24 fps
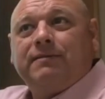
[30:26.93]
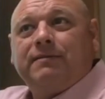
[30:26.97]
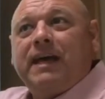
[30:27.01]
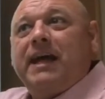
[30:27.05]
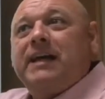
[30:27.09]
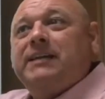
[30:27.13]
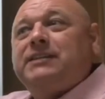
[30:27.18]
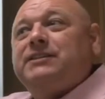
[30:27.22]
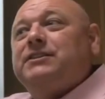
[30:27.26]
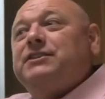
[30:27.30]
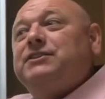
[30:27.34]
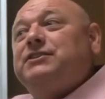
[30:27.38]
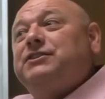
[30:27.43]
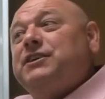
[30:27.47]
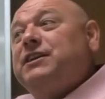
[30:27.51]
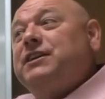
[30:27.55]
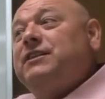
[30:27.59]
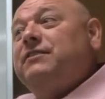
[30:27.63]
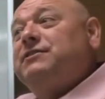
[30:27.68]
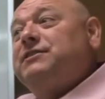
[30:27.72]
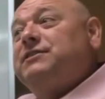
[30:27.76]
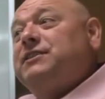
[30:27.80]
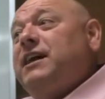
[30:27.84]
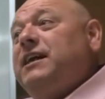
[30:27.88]
That's the
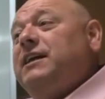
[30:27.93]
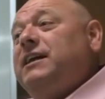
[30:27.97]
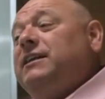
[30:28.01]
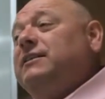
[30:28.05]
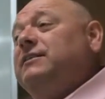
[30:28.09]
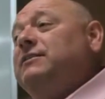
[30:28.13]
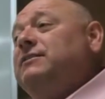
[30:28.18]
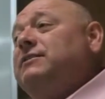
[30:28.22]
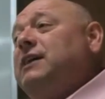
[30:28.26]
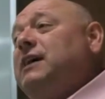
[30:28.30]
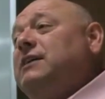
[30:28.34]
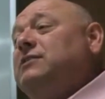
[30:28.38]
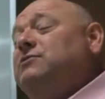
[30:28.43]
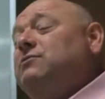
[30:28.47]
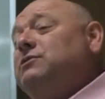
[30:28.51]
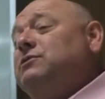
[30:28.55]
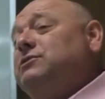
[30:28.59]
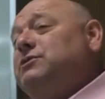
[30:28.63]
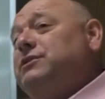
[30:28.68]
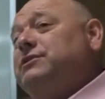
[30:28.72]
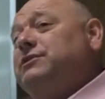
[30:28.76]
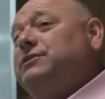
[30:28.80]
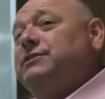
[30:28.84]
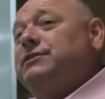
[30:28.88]
seat of Satan. That's
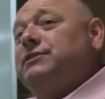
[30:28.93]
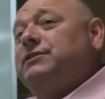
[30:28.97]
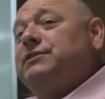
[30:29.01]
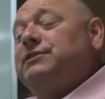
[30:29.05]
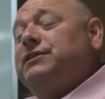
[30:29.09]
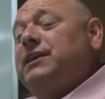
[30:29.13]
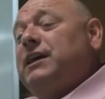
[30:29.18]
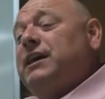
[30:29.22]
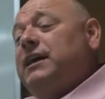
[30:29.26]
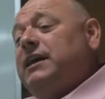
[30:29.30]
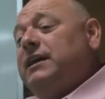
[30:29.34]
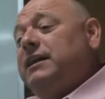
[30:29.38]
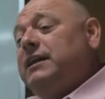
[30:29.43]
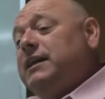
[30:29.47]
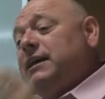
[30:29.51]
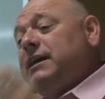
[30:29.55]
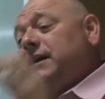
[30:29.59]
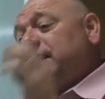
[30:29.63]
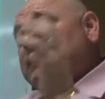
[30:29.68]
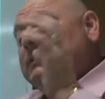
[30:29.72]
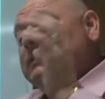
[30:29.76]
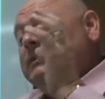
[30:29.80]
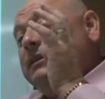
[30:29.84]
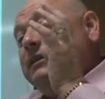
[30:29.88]
what Jesus is saying,
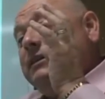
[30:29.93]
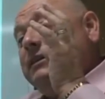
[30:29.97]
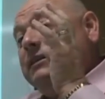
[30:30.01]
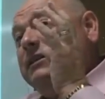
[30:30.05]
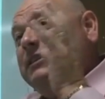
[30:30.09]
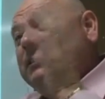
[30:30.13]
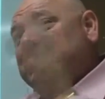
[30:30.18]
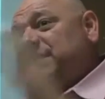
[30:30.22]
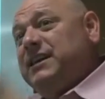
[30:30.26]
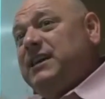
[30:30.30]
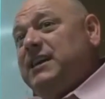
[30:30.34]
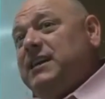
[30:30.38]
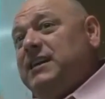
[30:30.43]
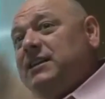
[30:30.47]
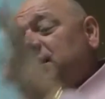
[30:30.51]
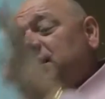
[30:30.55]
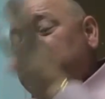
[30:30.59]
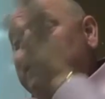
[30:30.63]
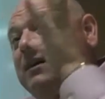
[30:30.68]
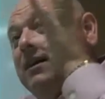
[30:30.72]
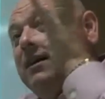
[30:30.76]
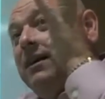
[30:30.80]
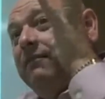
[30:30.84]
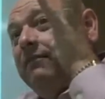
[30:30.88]
is that the
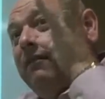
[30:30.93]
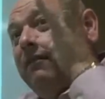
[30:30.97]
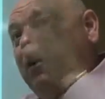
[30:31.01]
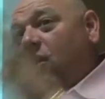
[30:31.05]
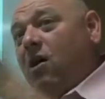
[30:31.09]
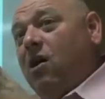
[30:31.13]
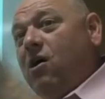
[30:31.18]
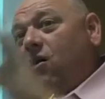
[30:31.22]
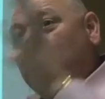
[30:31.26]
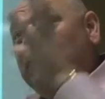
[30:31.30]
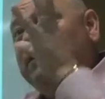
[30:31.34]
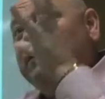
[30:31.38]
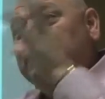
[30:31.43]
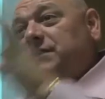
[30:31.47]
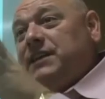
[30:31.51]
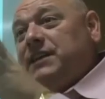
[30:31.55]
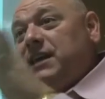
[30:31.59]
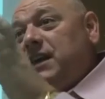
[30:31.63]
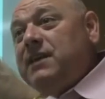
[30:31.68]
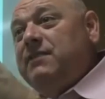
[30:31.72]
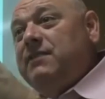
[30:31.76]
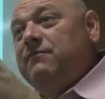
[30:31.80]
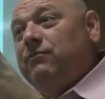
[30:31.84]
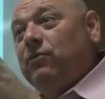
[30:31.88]
seat of all of
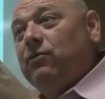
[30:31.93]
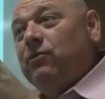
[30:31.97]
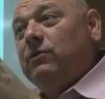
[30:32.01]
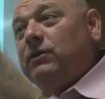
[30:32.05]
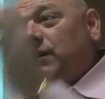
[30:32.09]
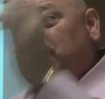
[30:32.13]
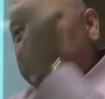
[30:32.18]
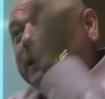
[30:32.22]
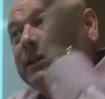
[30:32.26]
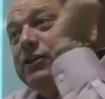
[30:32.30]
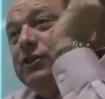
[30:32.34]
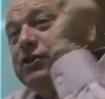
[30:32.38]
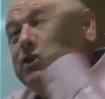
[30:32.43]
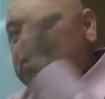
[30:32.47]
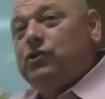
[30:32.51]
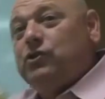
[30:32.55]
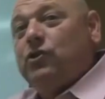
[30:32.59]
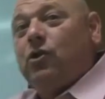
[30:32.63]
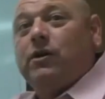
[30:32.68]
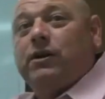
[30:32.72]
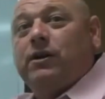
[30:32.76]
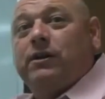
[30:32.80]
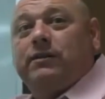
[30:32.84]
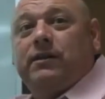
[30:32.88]
this evil, it
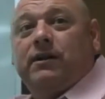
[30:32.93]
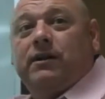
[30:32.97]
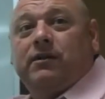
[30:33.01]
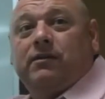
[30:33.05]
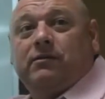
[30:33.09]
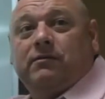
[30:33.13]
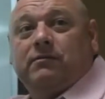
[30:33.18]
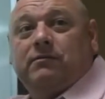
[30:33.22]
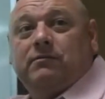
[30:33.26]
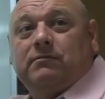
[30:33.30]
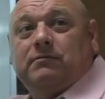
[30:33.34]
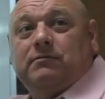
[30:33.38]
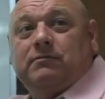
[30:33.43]
started there.